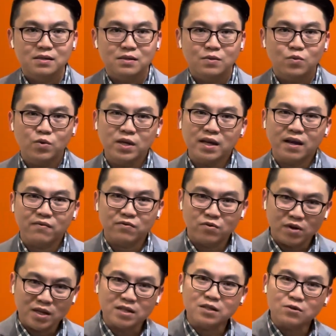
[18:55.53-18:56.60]
we have
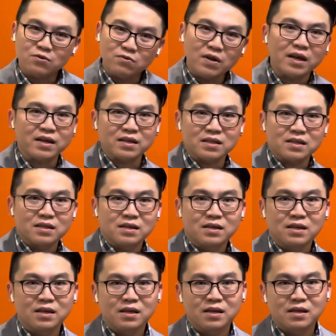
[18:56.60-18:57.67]
great strength
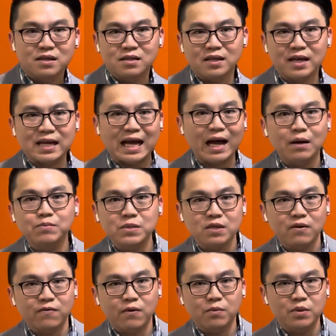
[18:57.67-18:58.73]
that comes
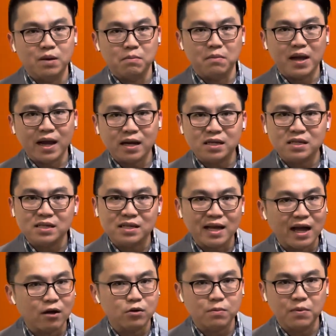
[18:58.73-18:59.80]
from the maxed
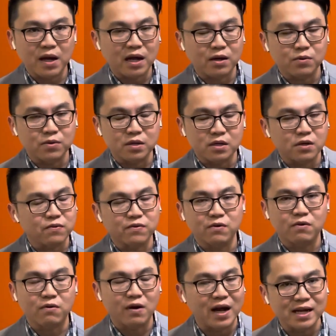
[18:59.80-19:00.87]
out power of
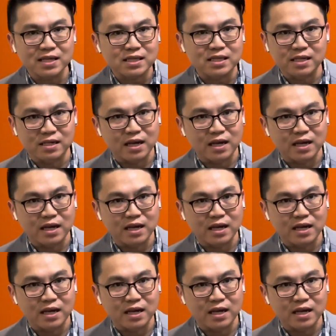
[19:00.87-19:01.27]
Christ in